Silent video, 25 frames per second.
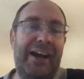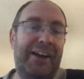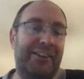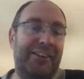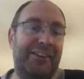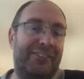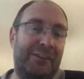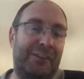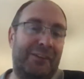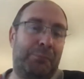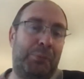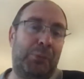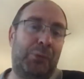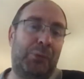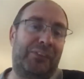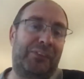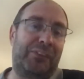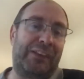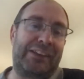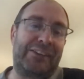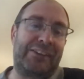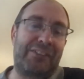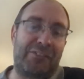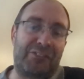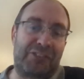So Paul,
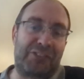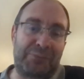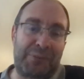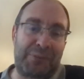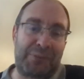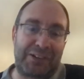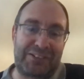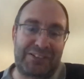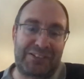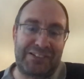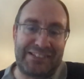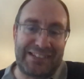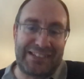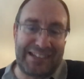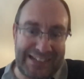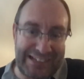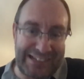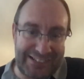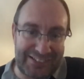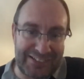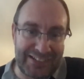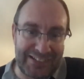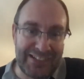thank you ever so much indeed.